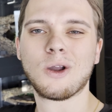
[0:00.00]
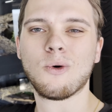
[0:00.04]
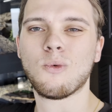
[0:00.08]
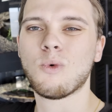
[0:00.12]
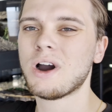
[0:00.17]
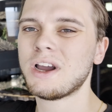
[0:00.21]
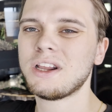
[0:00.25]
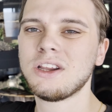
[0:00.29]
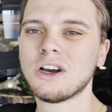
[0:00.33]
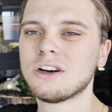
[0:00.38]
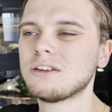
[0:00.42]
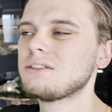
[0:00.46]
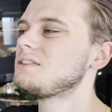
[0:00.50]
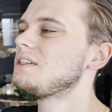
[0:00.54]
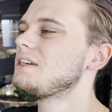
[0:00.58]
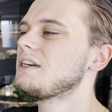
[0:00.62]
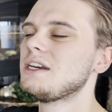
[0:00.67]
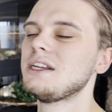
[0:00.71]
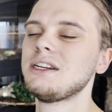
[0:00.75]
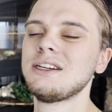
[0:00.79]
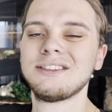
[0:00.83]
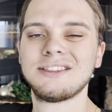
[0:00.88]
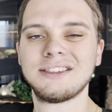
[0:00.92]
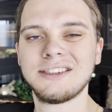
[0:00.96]
why not
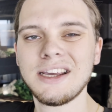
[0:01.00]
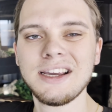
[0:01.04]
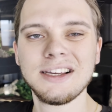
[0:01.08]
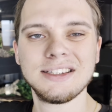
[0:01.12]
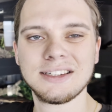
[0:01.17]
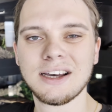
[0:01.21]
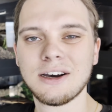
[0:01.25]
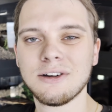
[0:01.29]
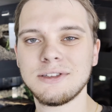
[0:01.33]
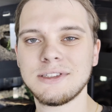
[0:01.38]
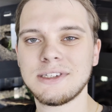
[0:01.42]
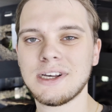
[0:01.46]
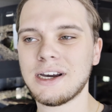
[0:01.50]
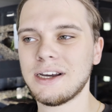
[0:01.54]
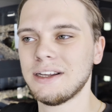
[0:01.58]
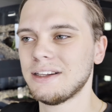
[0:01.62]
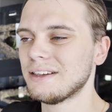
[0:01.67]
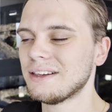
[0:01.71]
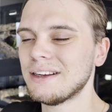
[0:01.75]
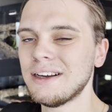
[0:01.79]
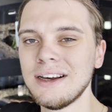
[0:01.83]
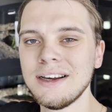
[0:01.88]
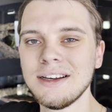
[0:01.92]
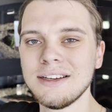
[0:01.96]
taking the snakes outside?